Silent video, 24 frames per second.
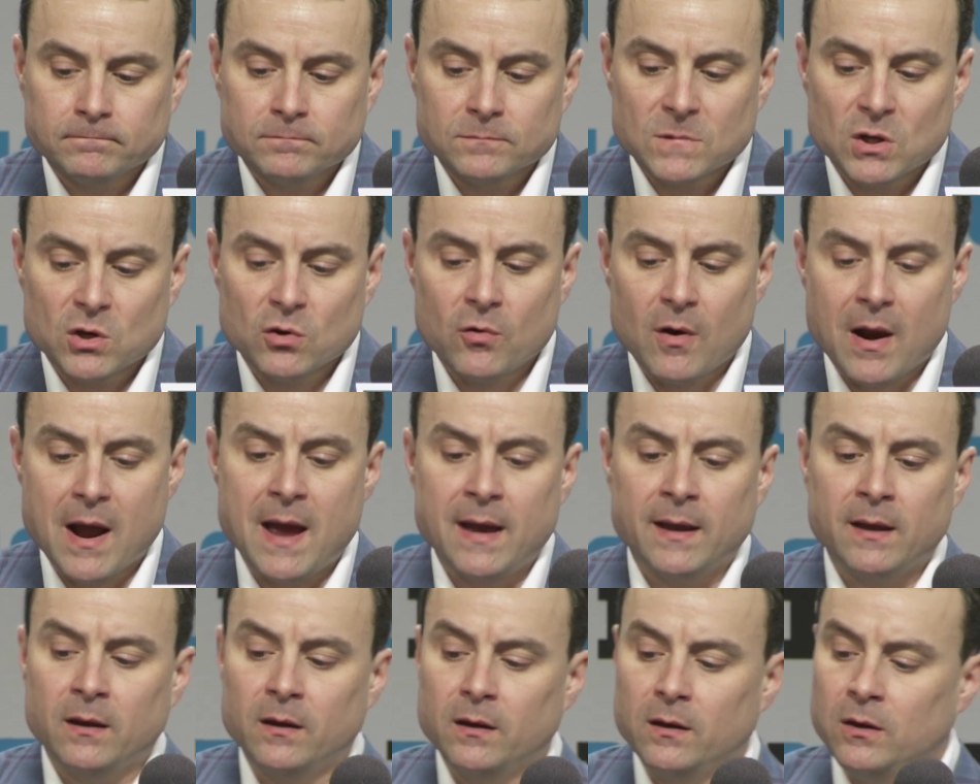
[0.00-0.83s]

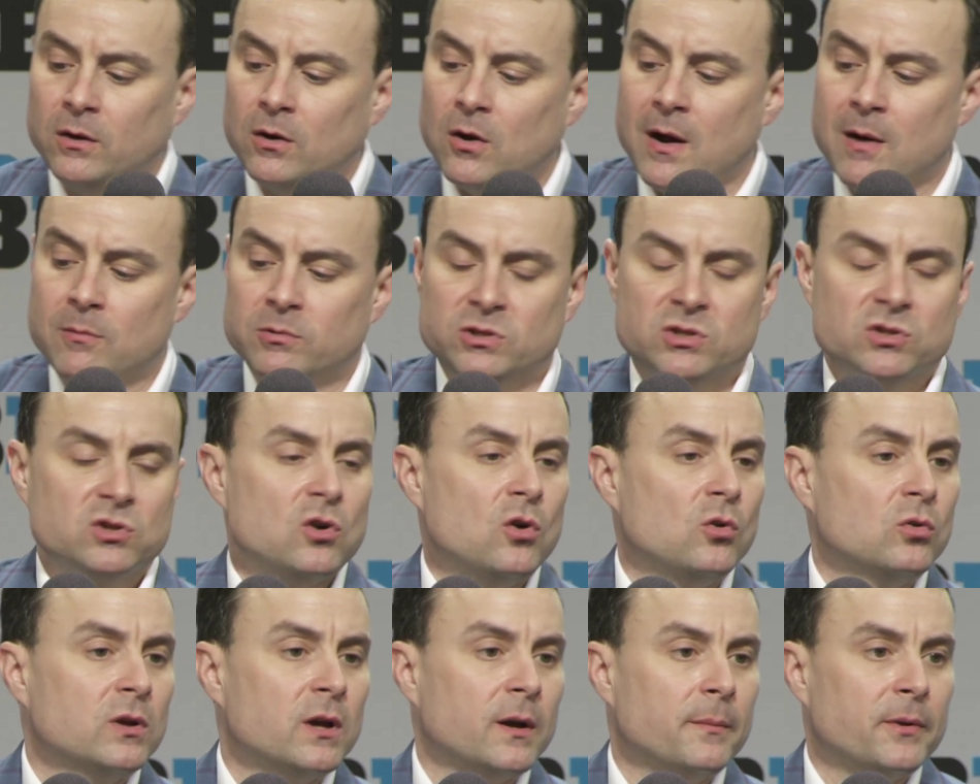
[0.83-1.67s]
Greg, you know, I was
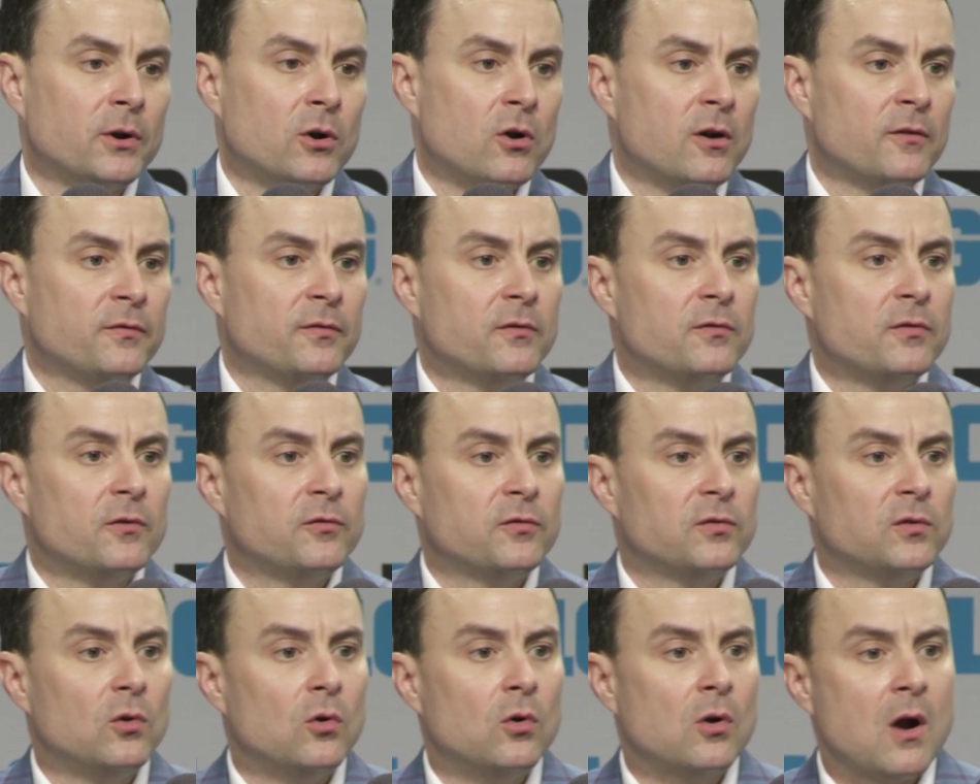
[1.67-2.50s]
told coming off of the
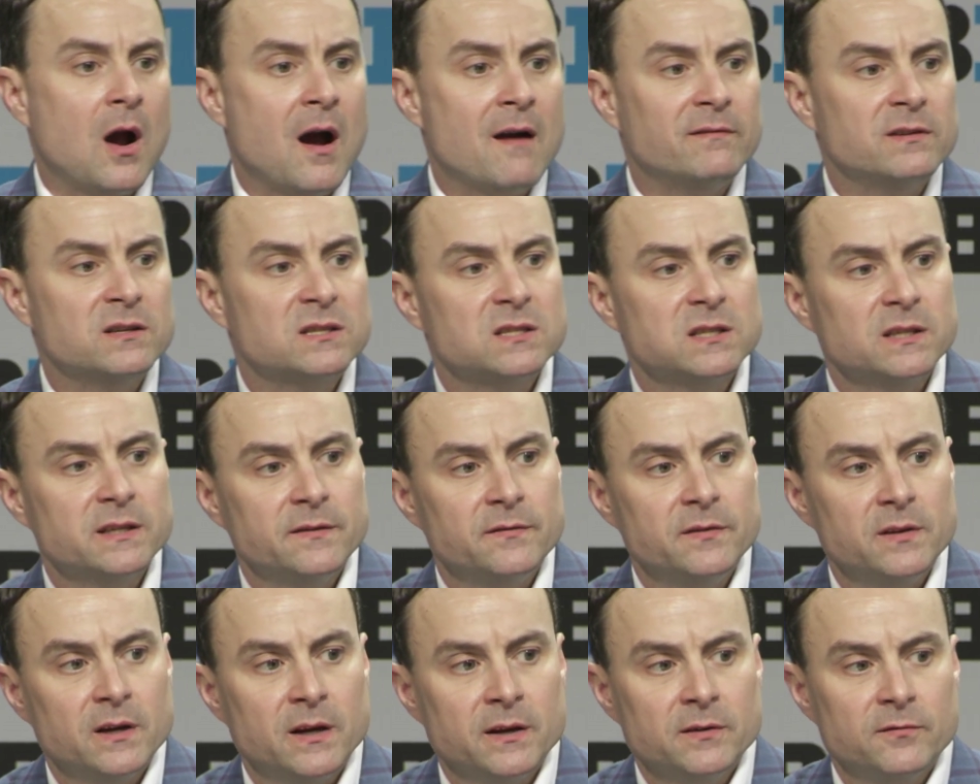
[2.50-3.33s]
floor, obviously, of
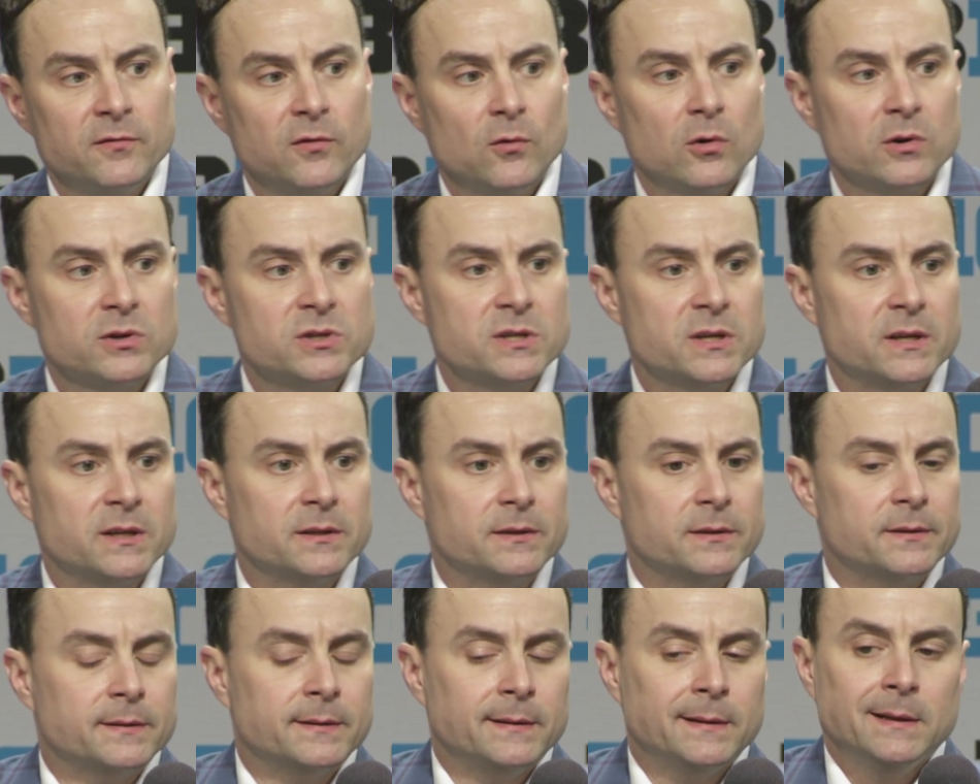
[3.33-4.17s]
the unfortunate
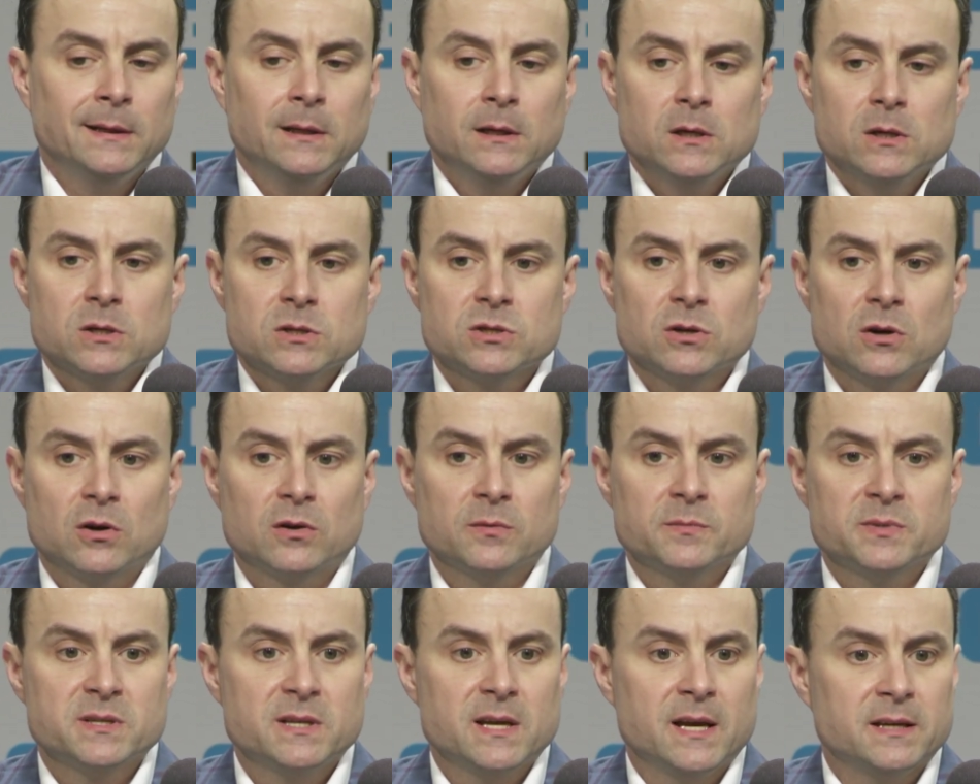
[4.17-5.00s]

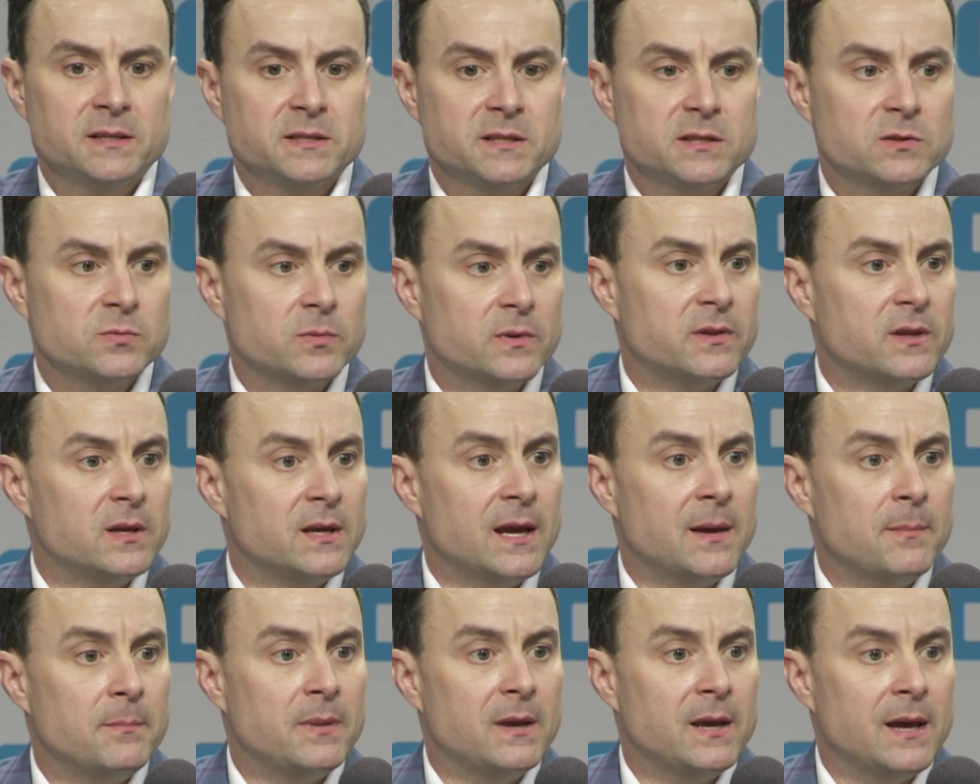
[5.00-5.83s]
circumstances with the
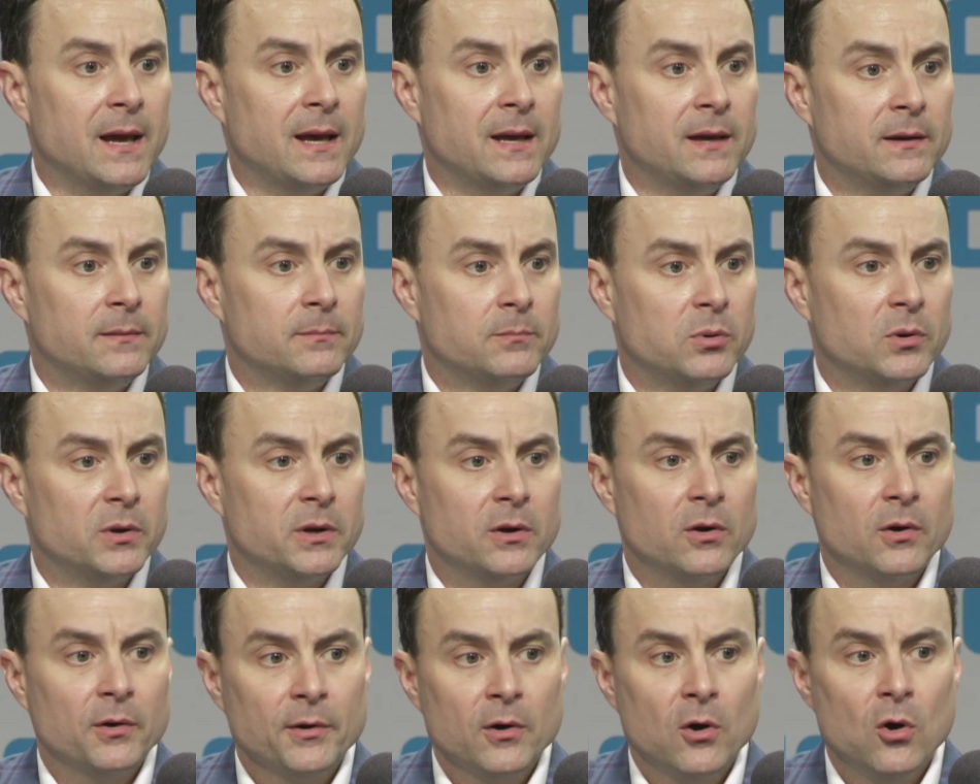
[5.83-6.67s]
NBA putting
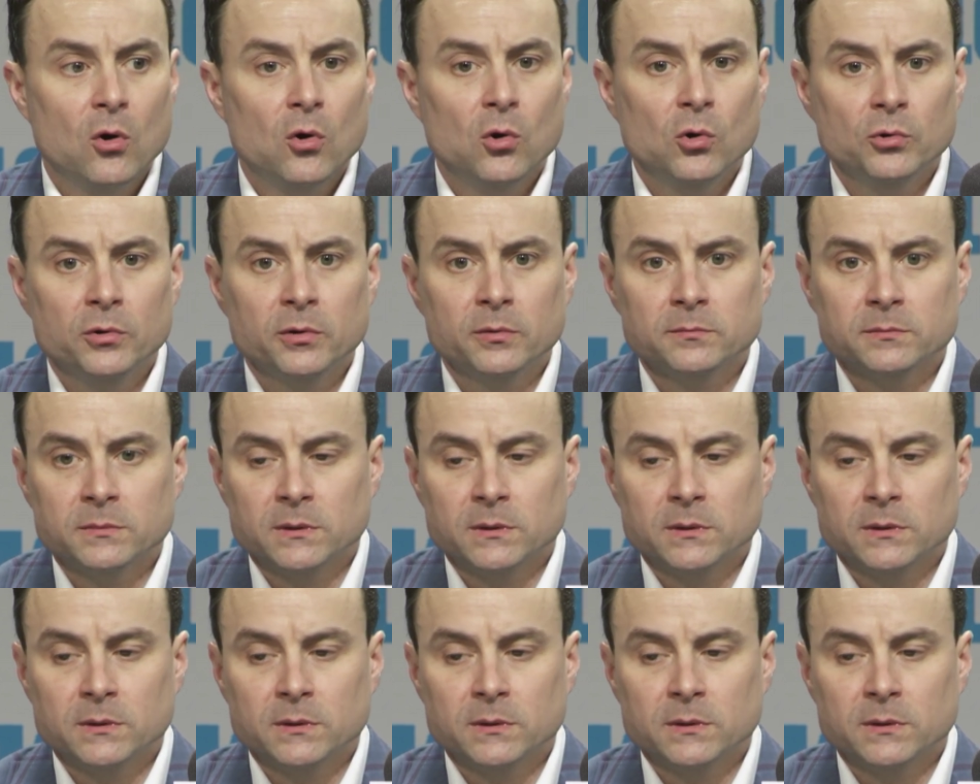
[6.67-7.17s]
on hold.